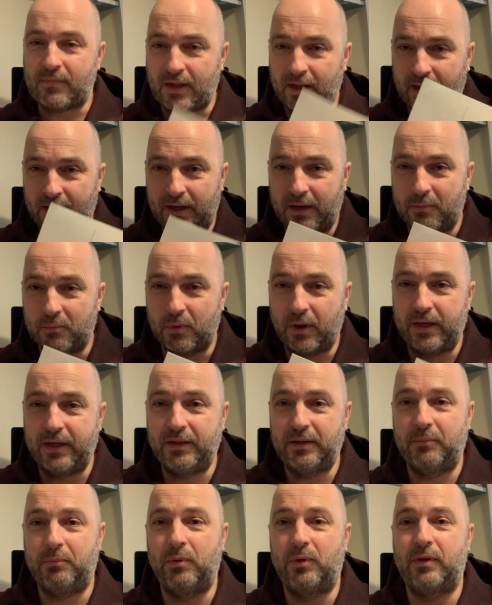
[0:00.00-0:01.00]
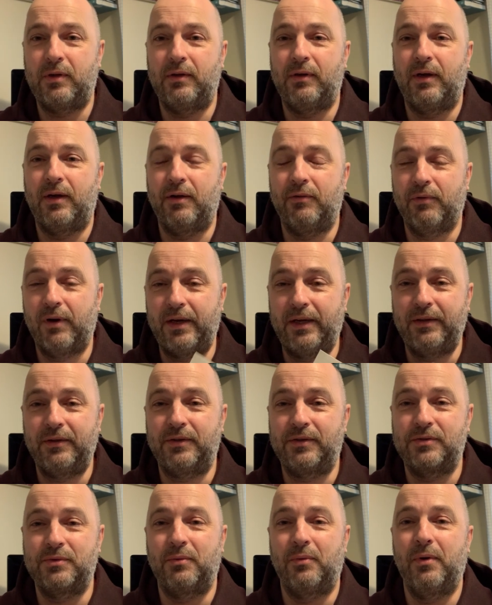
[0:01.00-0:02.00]
and I'm writing the book, writing the
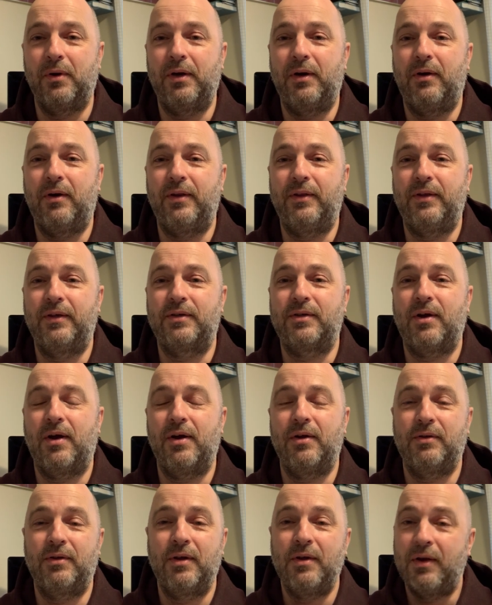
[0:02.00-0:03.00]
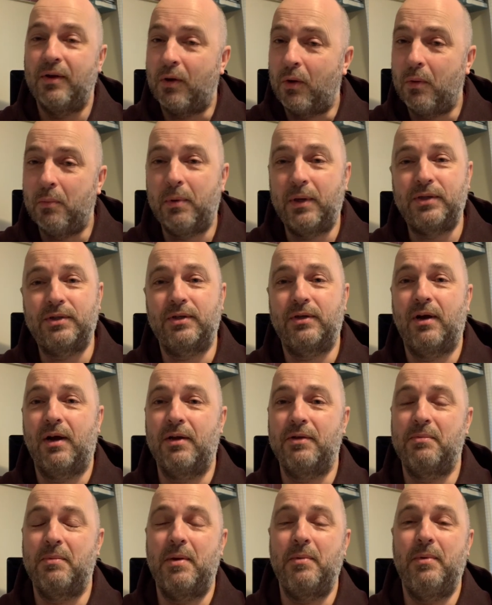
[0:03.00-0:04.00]
story on this cards. A whole bunch of
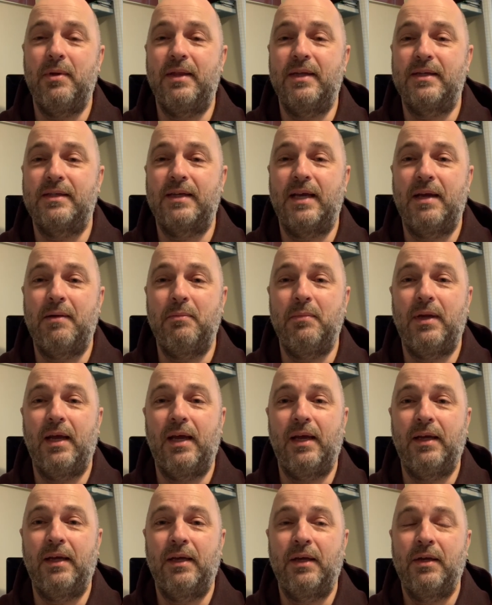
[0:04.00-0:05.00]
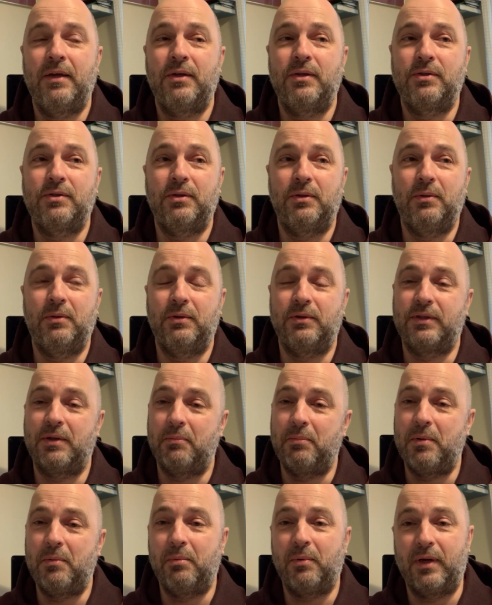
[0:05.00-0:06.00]
cards maybe the same day, so some
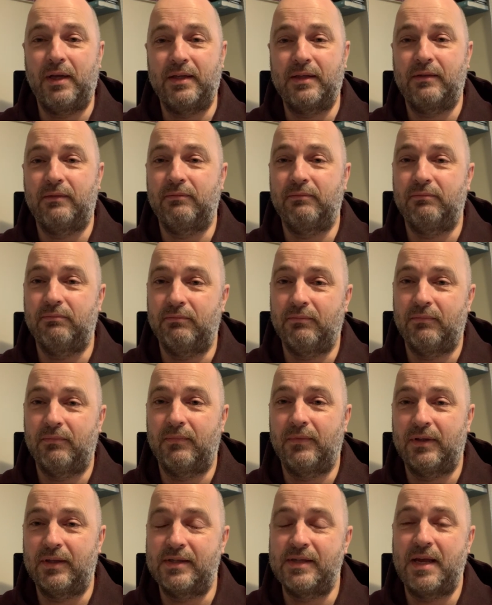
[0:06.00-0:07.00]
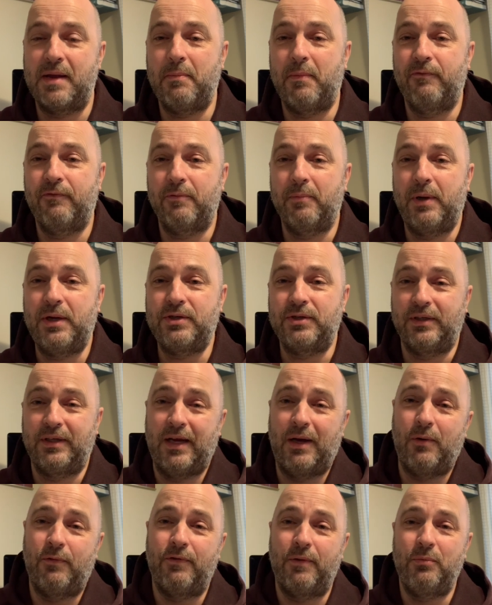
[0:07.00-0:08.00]
people get the same information.
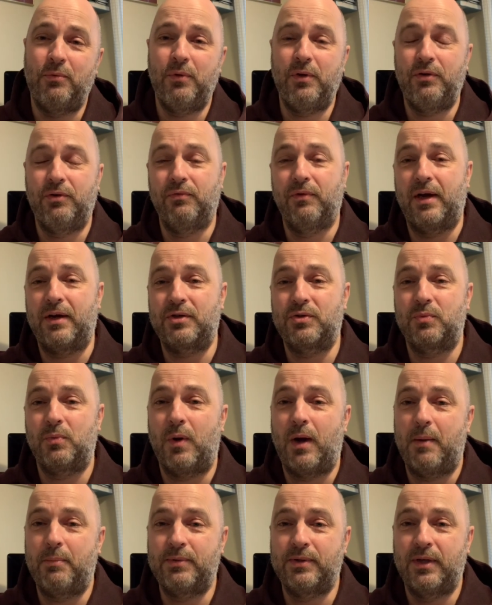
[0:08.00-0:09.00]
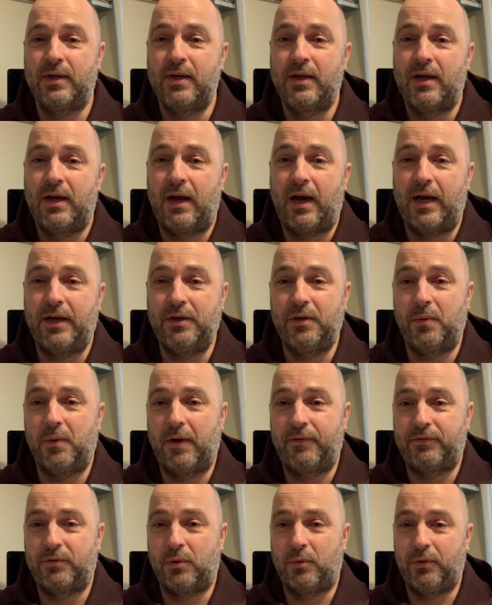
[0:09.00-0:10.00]
Now, if I'm doing direct swaps, I know
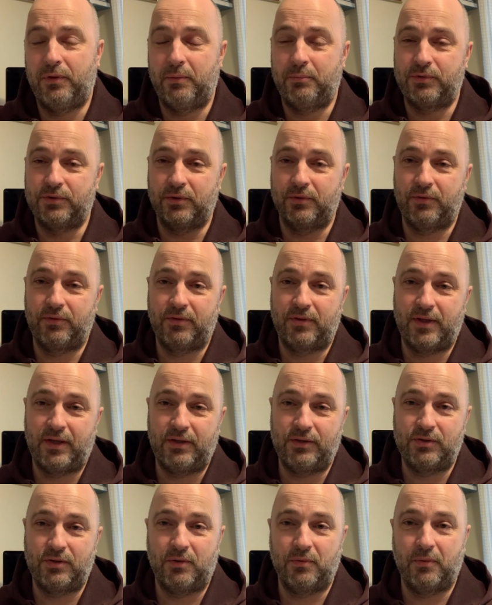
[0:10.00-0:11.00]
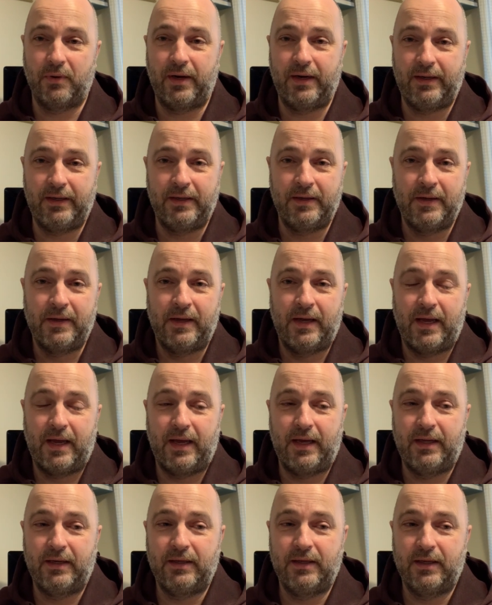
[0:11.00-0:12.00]
I've told them certain things already,
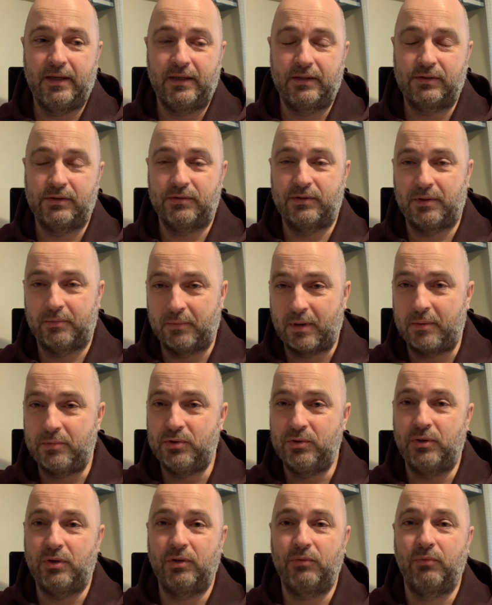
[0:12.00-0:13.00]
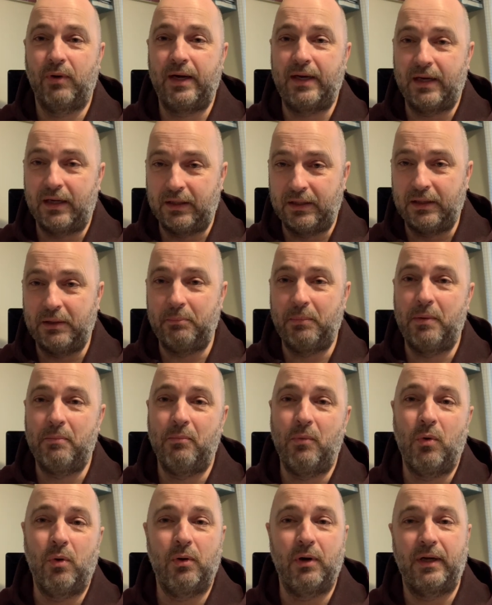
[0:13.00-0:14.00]
and so sometimes you can write a little bit
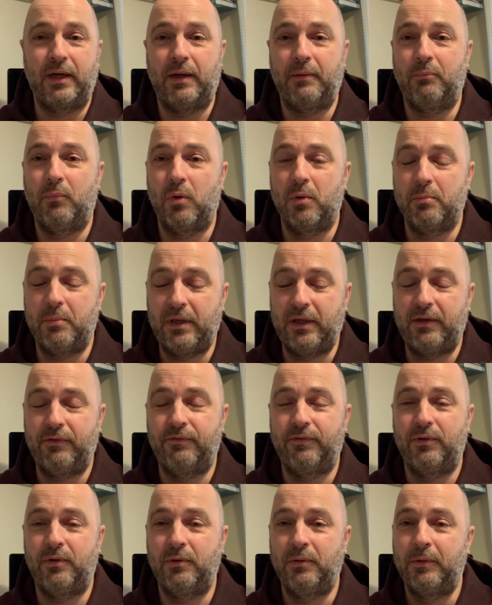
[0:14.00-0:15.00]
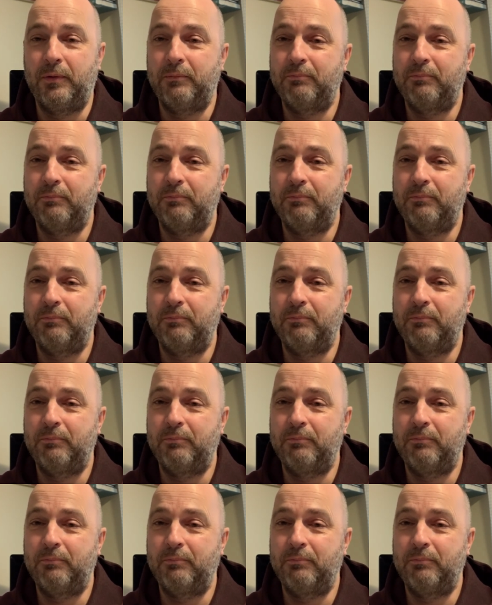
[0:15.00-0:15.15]
more and get more meaningful.